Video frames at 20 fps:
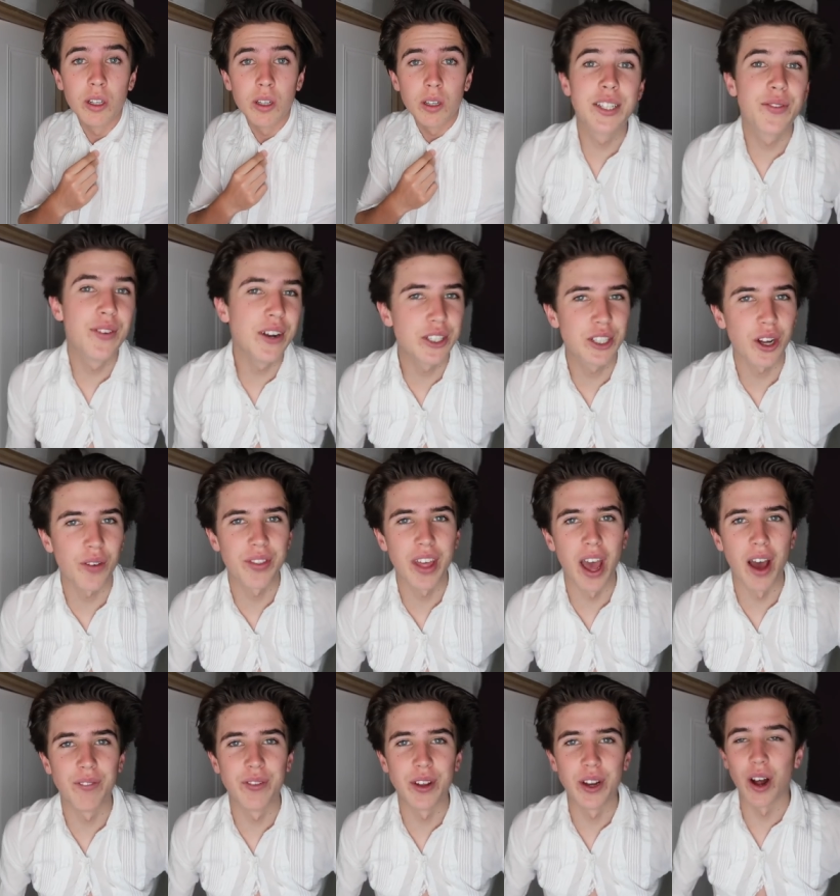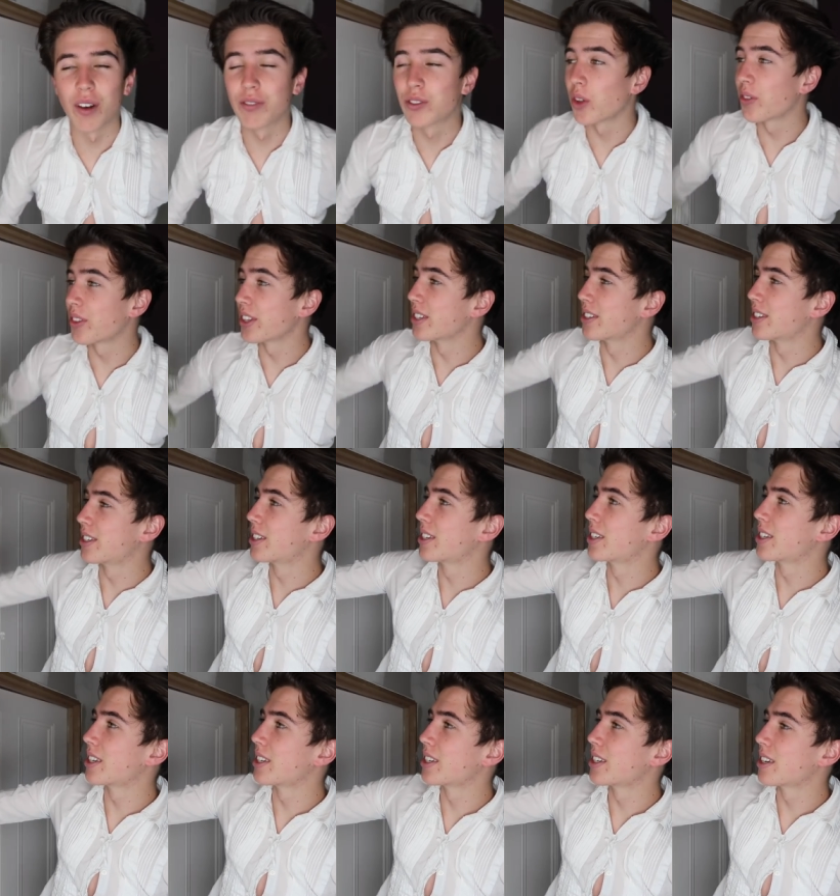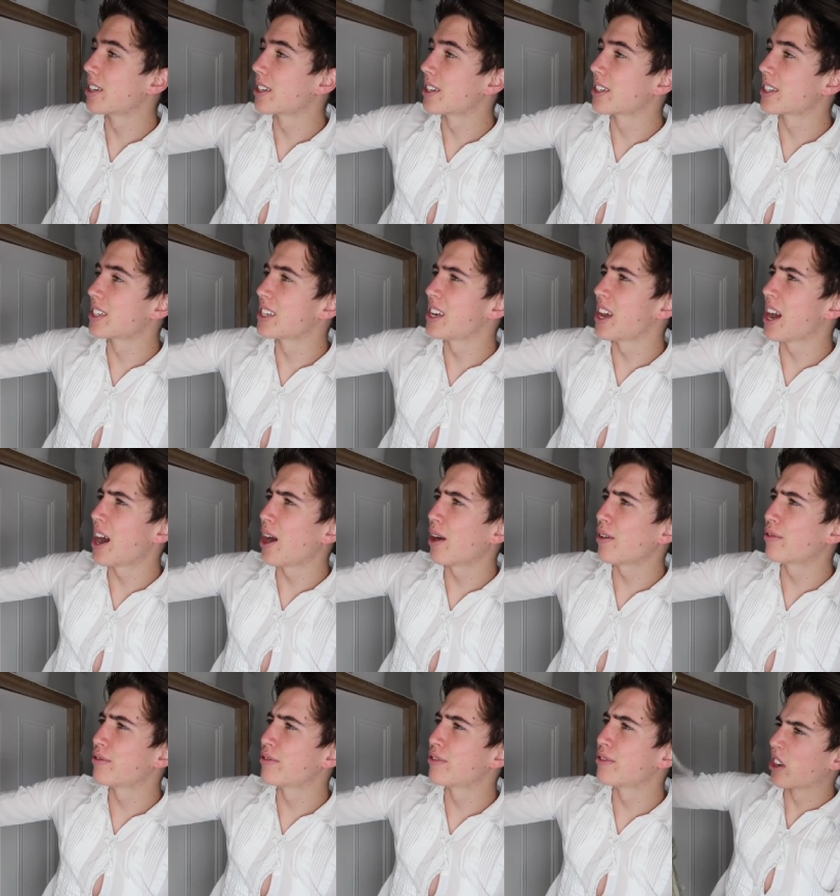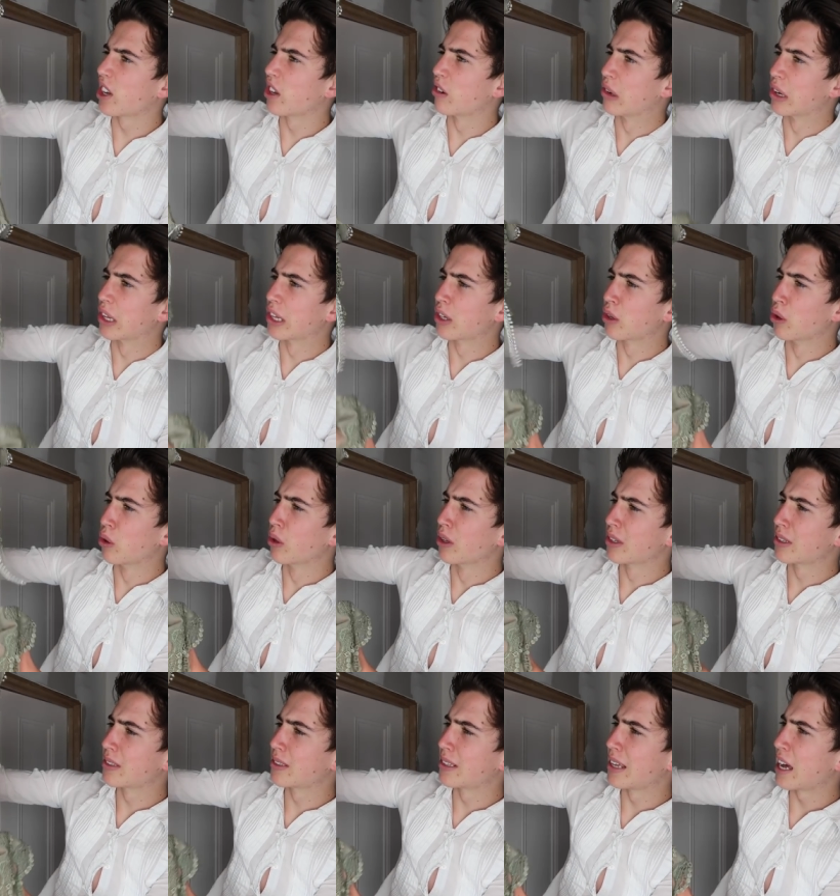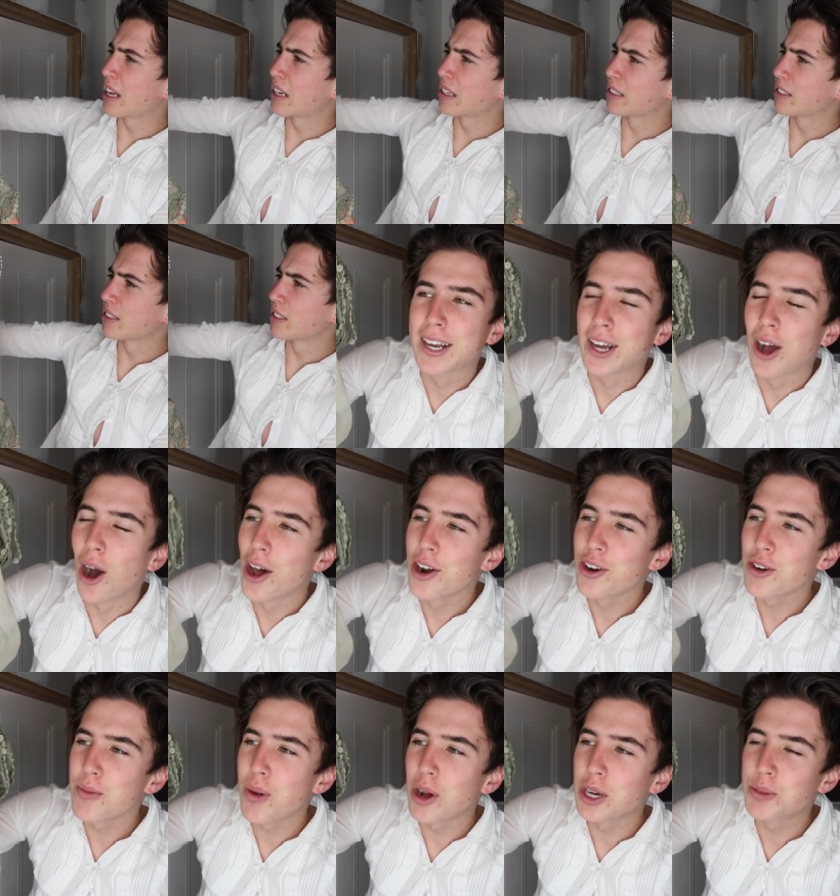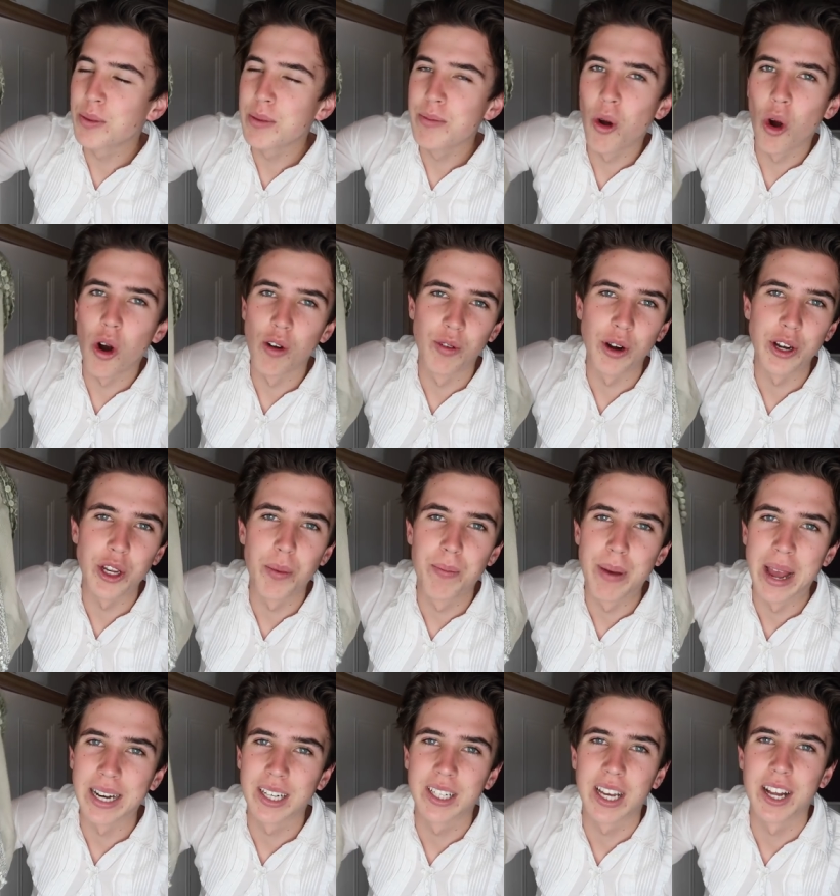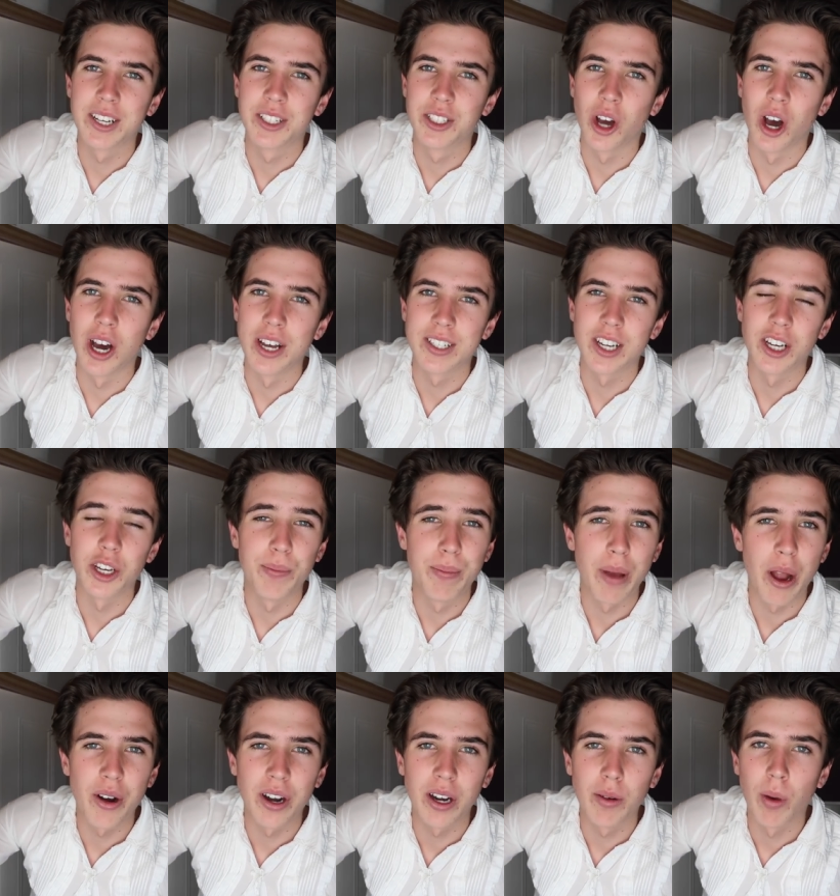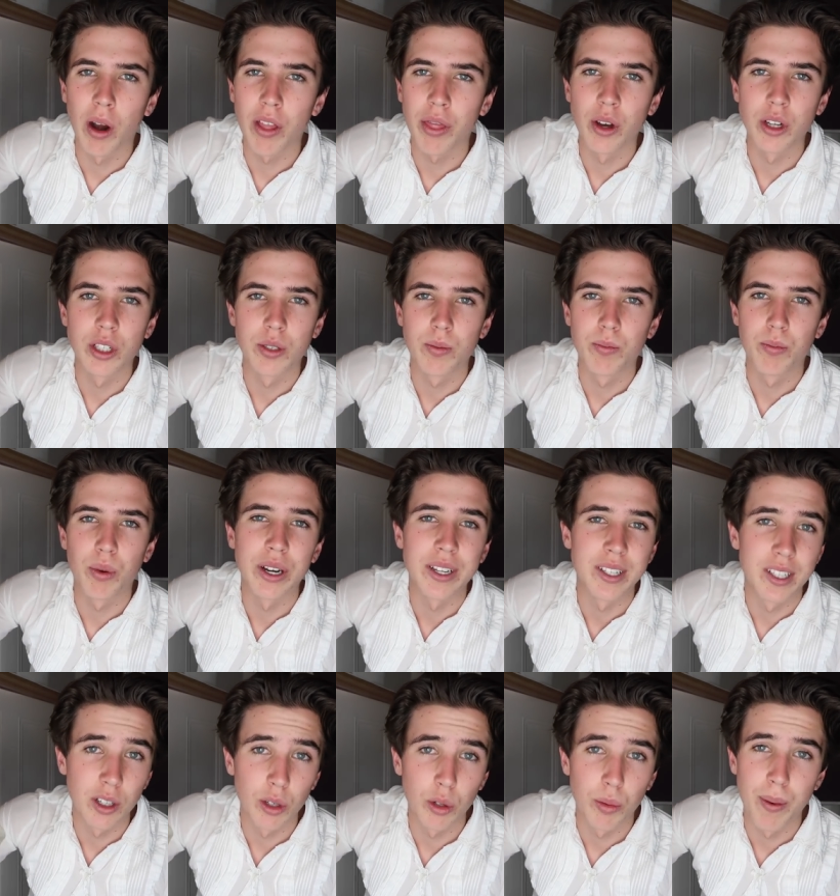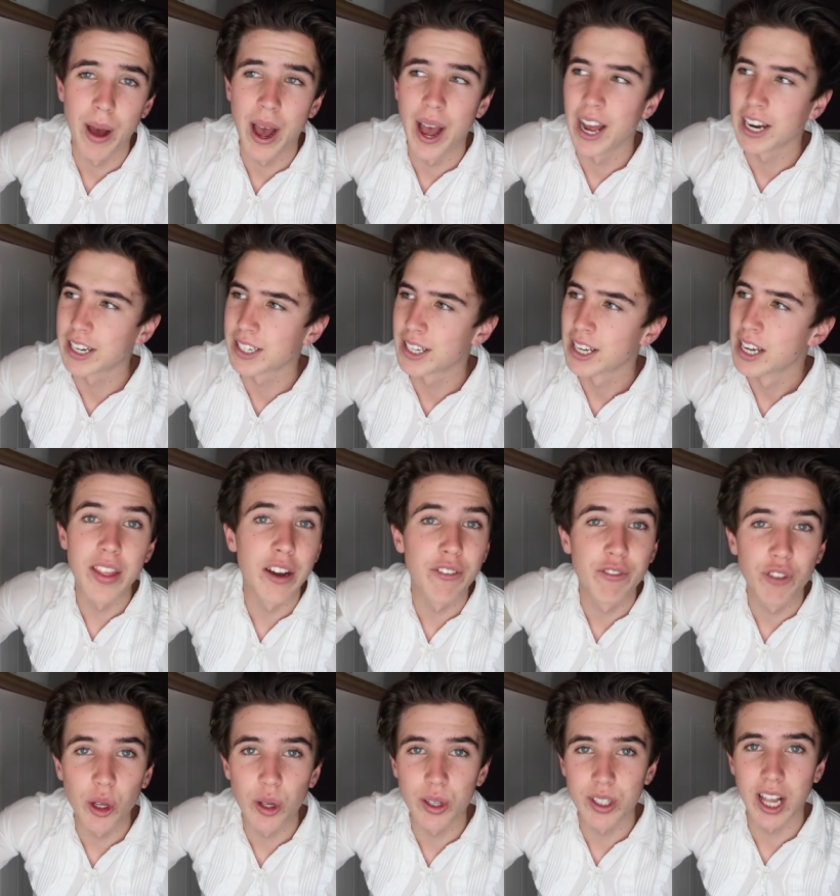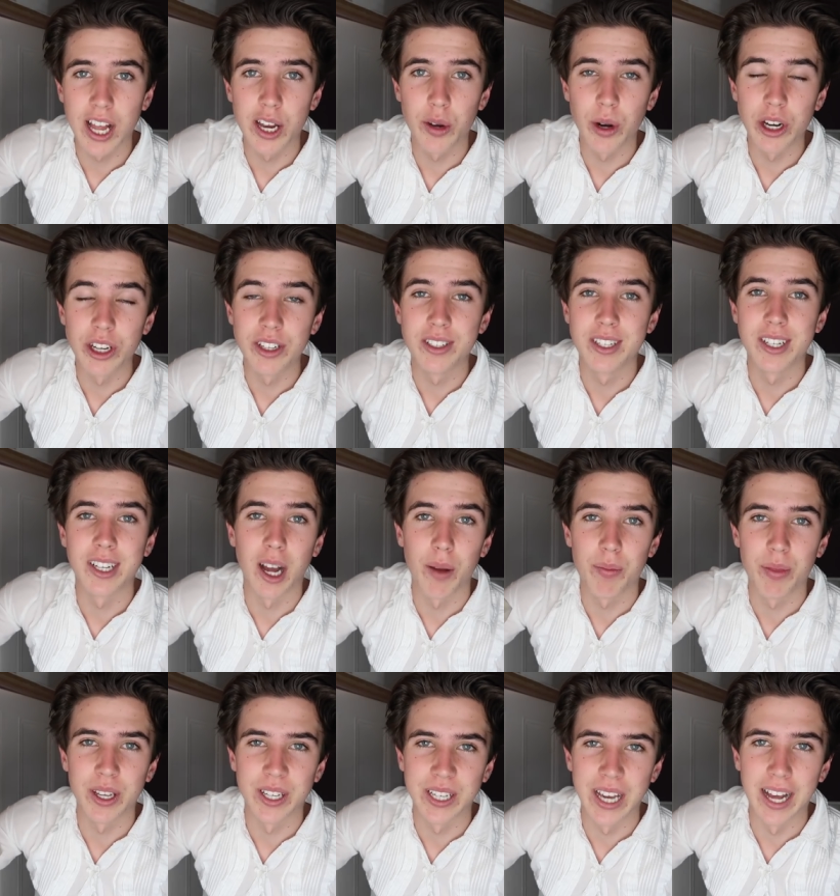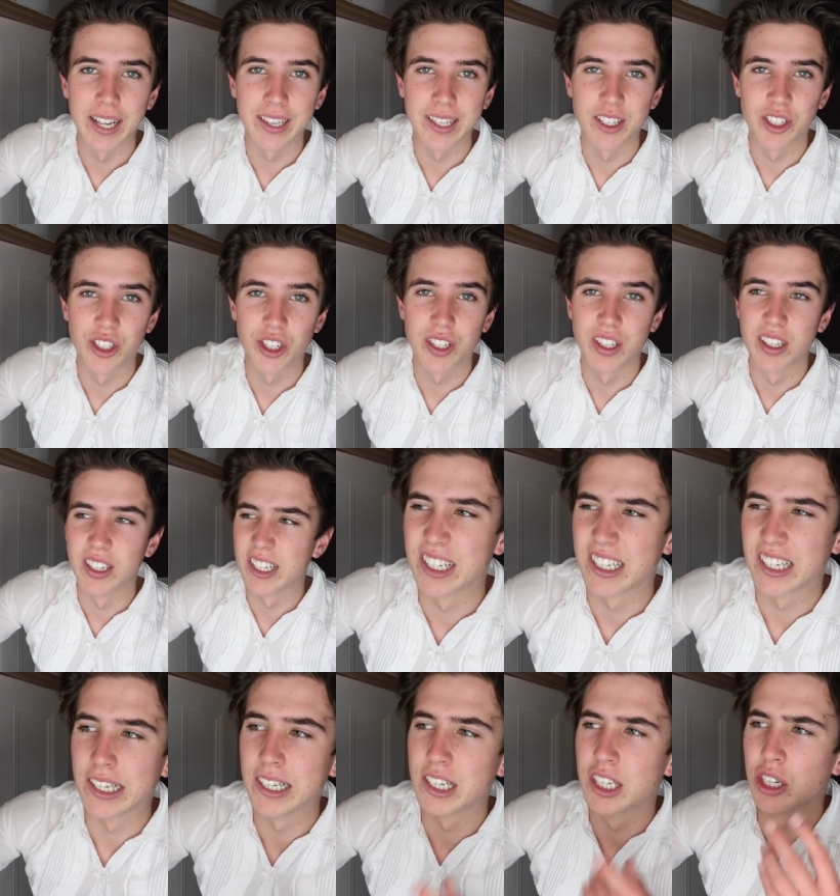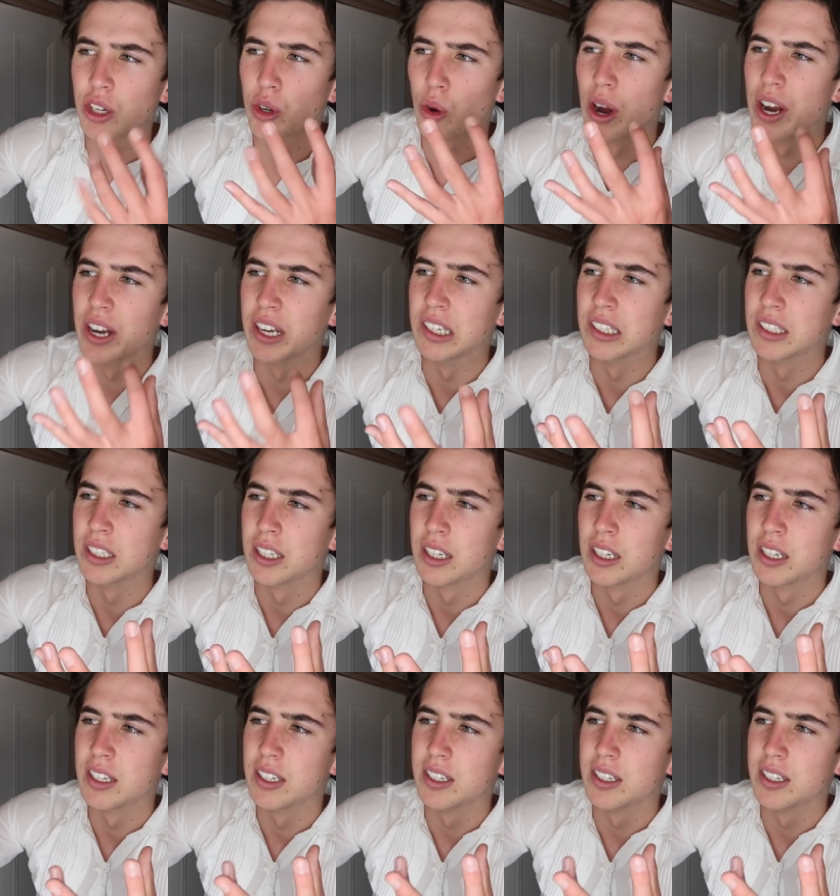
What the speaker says: And to finish off the outfit, I've got this scarf, if you can really call it that. It kind of reminds me more of when your pet cat dies and you bury it in one of those pretty silk bags. And then a few years later when you dig up the cat, there's just the disintegrated